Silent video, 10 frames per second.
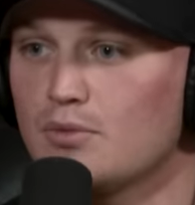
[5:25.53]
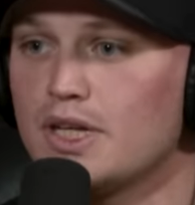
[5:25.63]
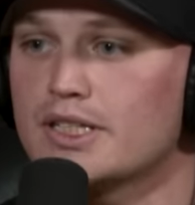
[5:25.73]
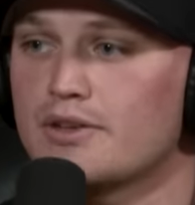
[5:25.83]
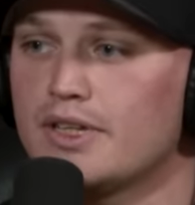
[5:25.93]

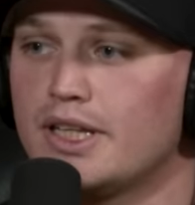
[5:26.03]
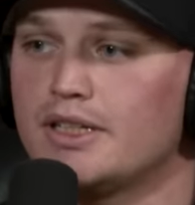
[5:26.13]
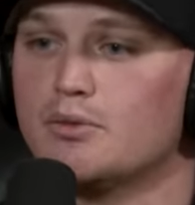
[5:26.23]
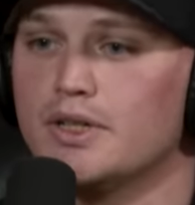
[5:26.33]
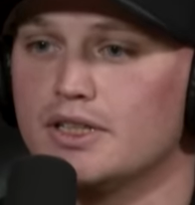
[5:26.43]
because
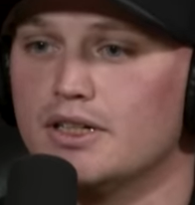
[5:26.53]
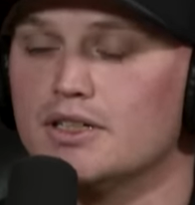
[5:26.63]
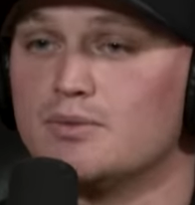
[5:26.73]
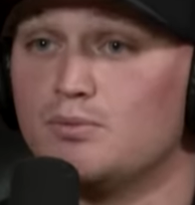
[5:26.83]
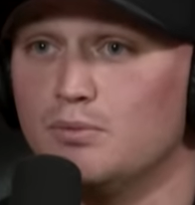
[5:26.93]
everything that Rick
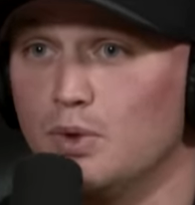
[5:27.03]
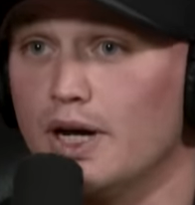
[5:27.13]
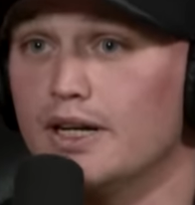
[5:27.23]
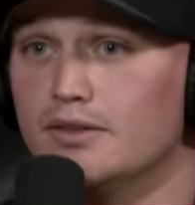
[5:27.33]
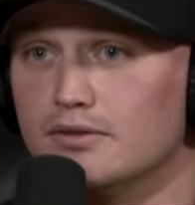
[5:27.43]
does,
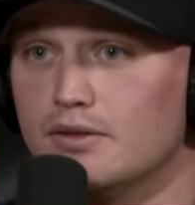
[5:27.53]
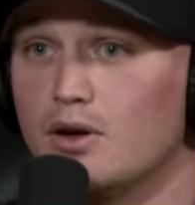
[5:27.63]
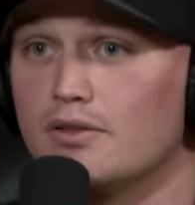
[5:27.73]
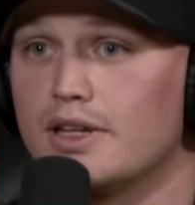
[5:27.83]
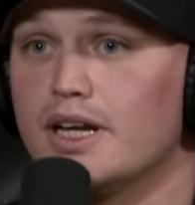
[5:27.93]
Brad and
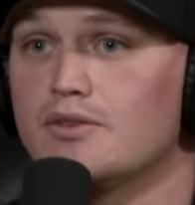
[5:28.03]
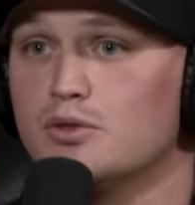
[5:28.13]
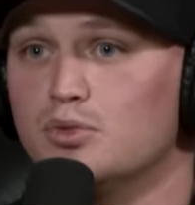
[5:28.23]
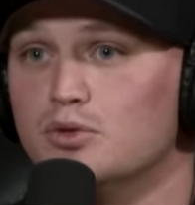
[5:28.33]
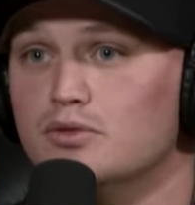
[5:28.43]
RFK have
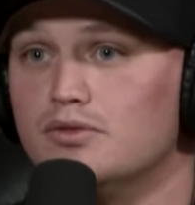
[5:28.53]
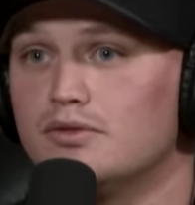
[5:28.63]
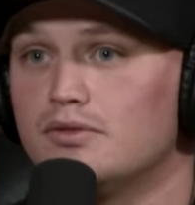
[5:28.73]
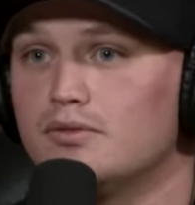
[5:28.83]
to approve